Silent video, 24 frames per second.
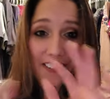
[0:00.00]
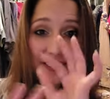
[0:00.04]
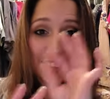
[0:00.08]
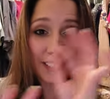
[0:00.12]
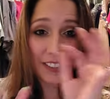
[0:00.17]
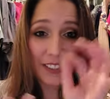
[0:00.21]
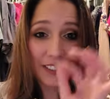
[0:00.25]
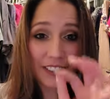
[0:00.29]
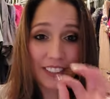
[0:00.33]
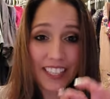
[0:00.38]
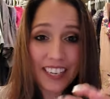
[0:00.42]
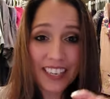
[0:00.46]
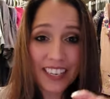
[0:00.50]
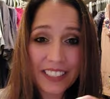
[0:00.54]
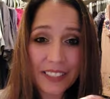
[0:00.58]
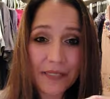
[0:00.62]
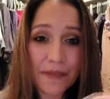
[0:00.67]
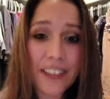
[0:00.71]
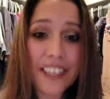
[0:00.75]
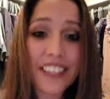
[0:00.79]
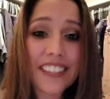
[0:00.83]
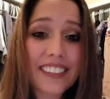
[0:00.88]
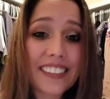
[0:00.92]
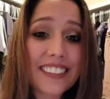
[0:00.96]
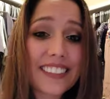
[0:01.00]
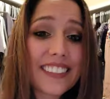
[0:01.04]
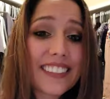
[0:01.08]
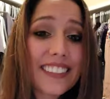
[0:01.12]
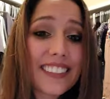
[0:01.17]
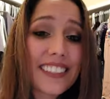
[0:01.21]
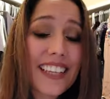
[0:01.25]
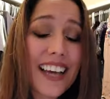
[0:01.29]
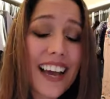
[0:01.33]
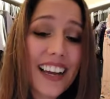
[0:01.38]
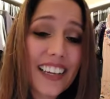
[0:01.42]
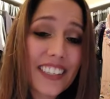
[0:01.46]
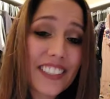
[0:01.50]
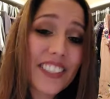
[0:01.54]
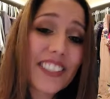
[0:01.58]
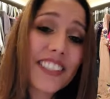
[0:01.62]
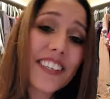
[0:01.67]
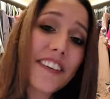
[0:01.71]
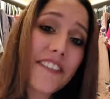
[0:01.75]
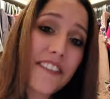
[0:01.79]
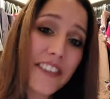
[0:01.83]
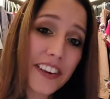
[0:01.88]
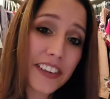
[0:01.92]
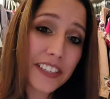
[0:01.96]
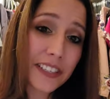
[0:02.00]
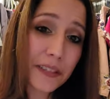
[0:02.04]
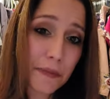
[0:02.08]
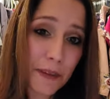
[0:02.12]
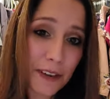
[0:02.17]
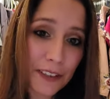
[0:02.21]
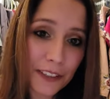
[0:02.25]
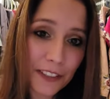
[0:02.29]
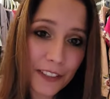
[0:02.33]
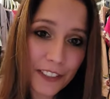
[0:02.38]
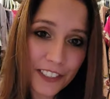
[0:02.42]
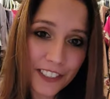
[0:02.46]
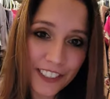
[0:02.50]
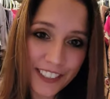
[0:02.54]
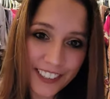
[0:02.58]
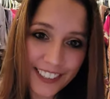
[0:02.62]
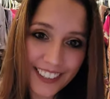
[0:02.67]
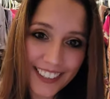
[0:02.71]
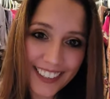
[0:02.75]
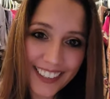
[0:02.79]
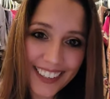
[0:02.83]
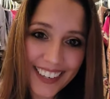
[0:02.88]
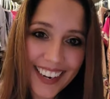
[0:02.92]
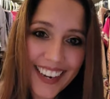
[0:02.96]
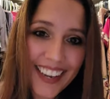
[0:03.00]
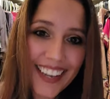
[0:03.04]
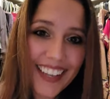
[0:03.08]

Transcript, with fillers: for two seconds because this is actually a very special shirt.